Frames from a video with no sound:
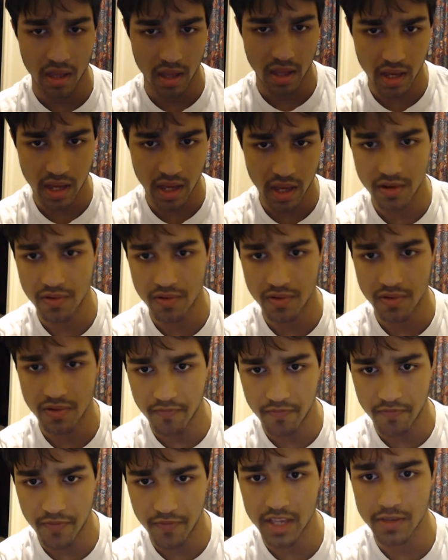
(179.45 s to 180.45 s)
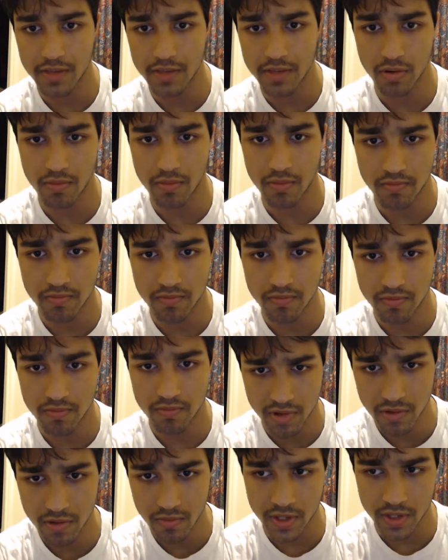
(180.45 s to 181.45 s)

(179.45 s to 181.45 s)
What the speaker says: and Facebook numerous